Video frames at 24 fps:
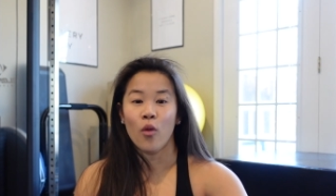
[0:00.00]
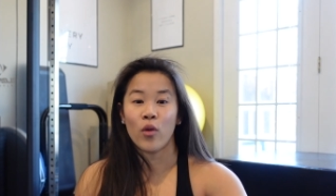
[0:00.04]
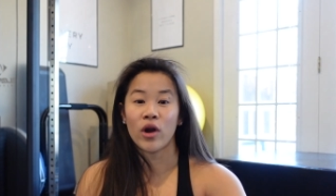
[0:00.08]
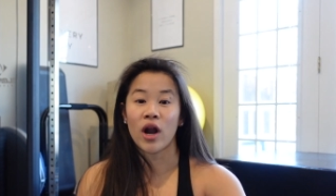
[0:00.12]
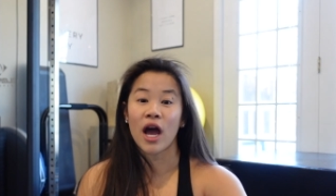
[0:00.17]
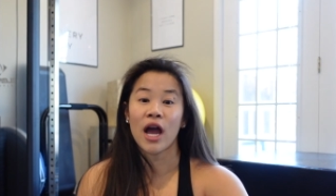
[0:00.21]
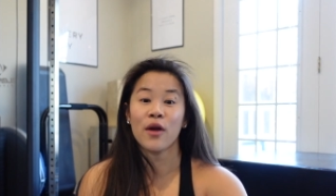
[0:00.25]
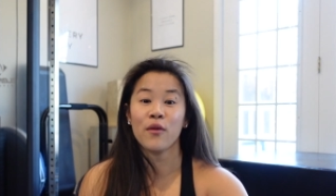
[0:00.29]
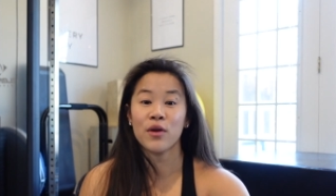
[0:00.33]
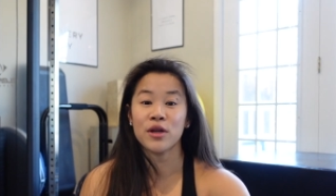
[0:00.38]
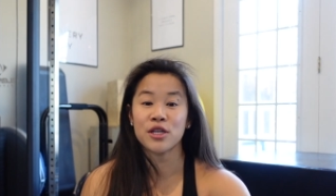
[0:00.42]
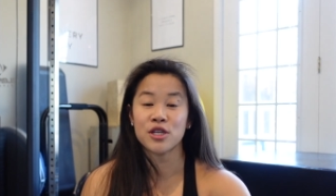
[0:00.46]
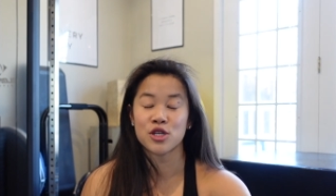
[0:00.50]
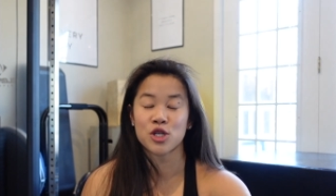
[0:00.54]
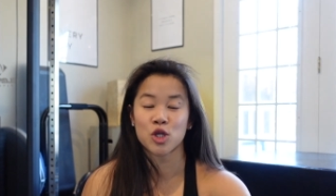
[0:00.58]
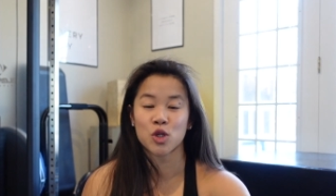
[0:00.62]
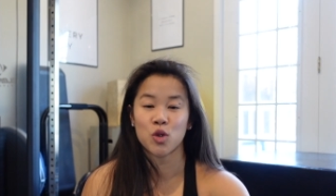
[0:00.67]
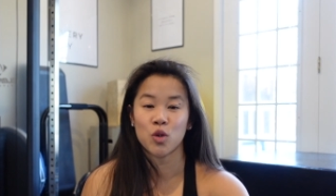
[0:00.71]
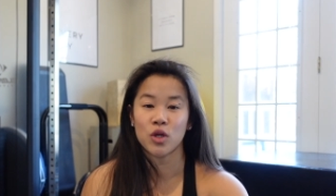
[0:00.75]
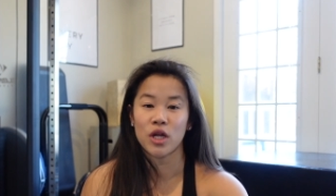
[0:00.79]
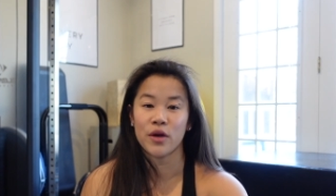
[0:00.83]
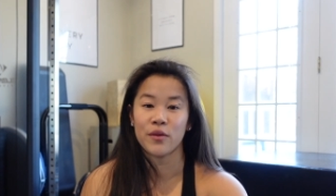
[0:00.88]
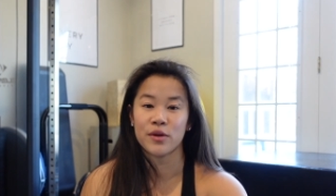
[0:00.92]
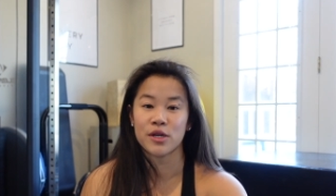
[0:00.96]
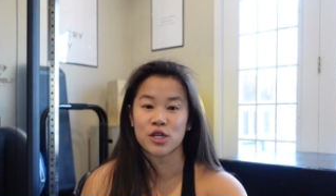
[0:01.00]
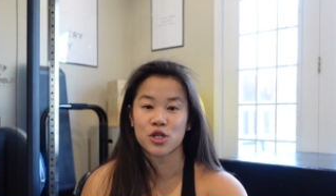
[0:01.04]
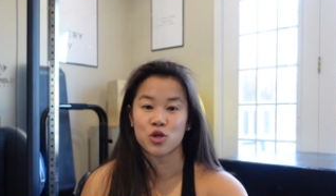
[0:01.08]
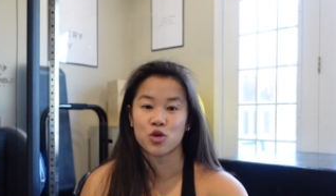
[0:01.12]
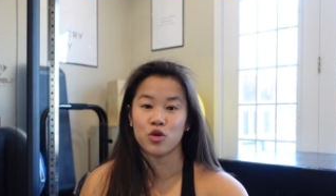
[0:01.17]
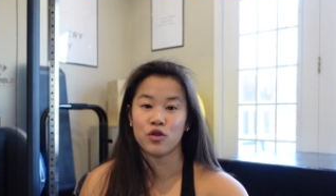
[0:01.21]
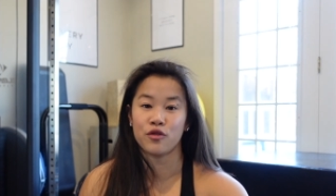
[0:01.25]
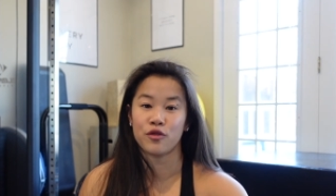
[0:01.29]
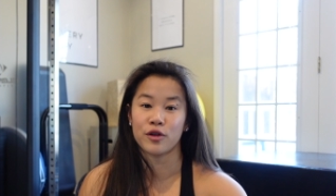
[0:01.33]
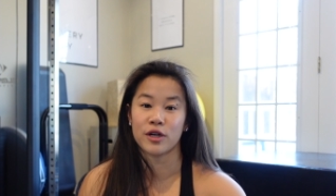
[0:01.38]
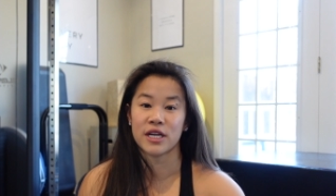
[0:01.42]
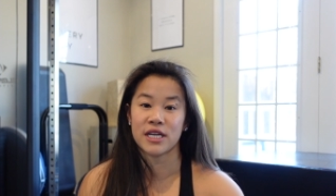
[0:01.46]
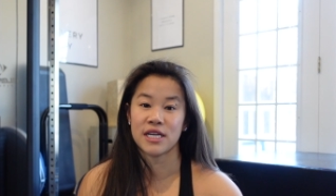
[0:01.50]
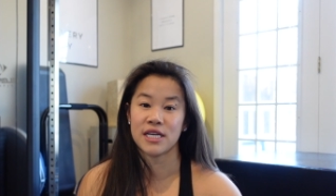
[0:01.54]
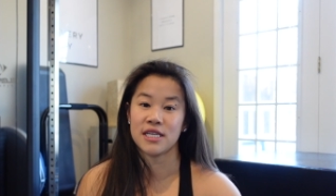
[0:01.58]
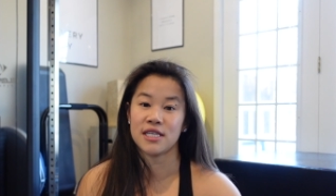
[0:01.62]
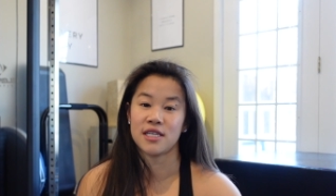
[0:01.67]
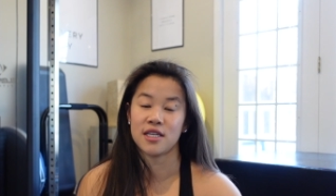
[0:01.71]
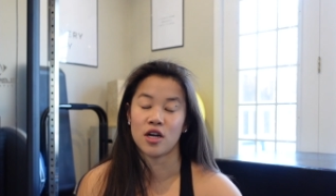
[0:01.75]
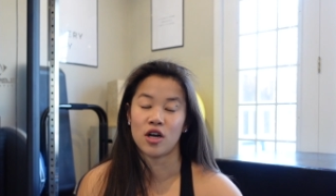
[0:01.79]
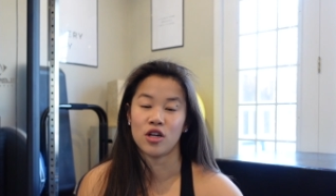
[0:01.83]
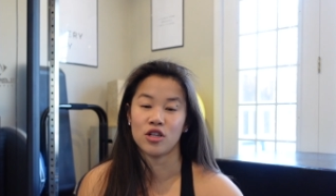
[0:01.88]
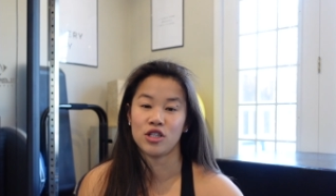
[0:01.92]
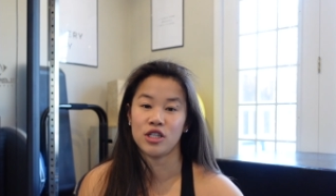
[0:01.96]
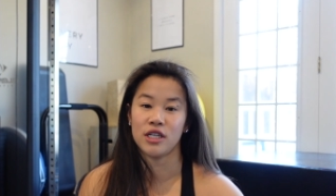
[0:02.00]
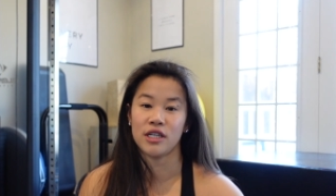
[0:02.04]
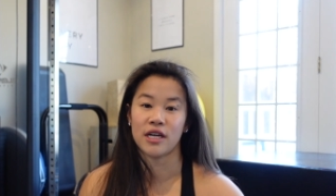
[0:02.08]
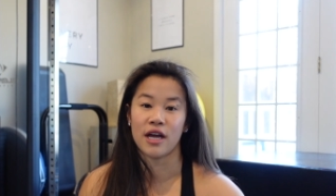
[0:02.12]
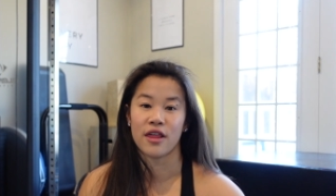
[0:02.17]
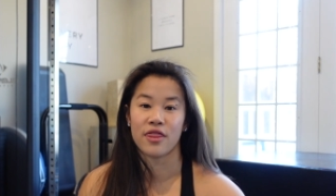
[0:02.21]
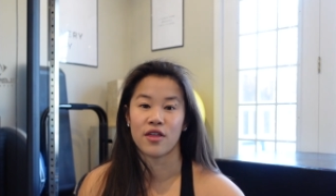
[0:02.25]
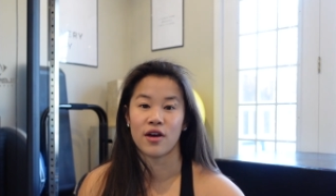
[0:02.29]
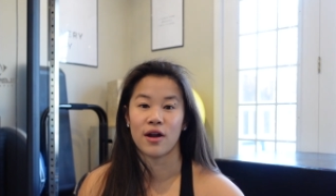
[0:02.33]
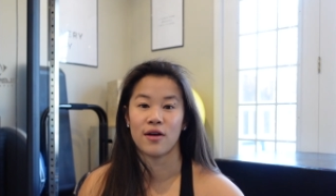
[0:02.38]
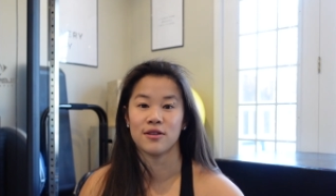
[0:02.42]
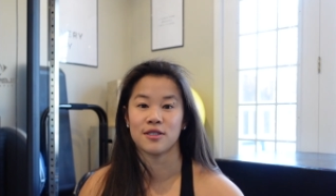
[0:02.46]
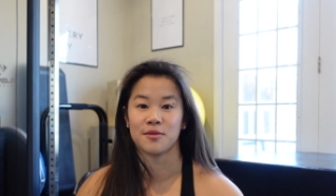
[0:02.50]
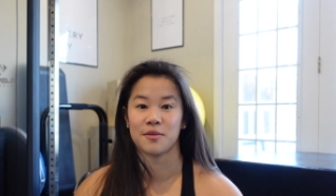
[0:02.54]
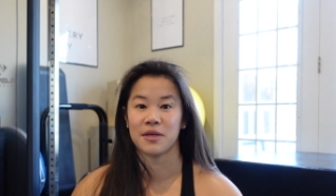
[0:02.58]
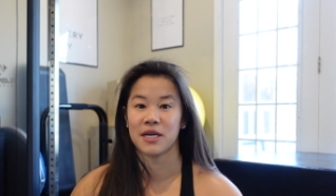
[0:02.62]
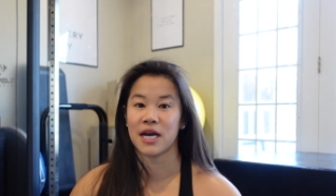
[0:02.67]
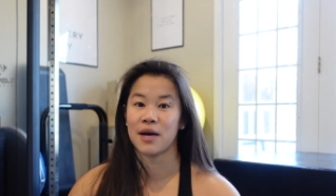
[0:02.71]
When I went to school, I went to school for kinesiology and I thought I was gonna